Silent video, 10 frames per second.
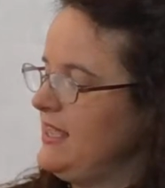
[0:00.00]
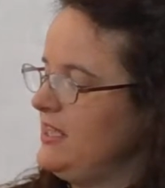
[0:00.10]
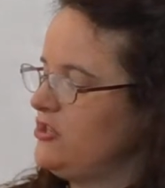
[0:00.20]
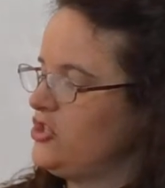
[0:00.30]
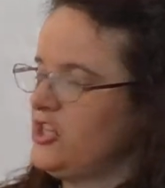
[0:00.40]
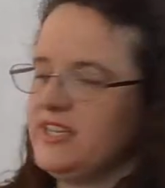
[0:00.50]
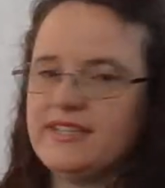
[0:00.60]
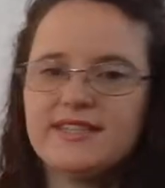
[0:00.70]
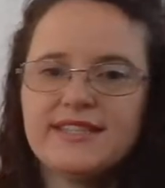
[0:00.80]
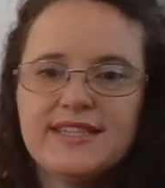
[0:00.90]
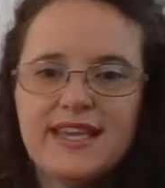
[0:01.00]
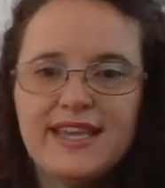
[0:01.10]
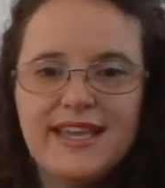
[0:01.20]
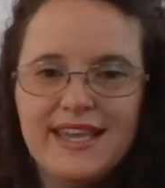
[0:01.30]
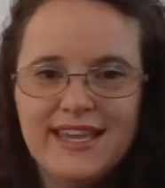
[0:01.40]
inches
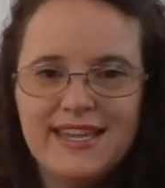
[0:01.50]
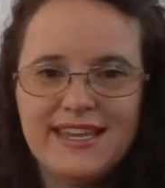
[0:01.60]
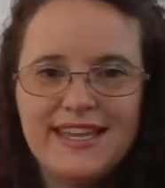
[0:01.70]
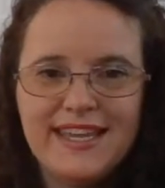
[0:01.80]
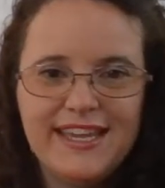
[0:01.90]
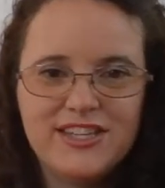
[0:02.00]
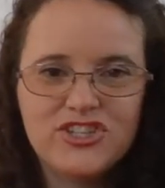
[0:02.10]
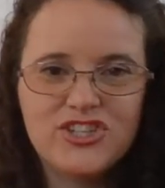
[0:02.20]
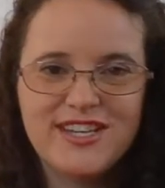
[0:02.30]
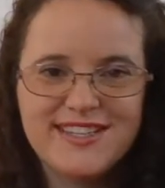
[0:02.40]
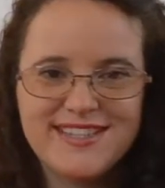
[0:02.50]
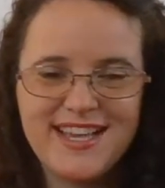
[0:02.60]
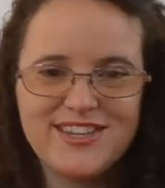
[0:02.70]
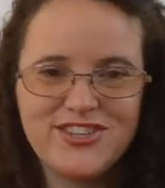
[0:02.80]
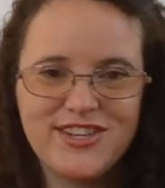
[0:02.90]
in each
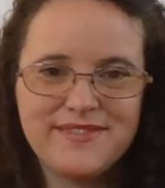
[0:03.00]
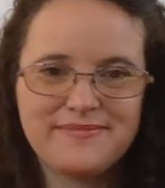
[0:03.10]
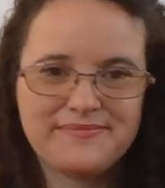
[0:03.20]
section.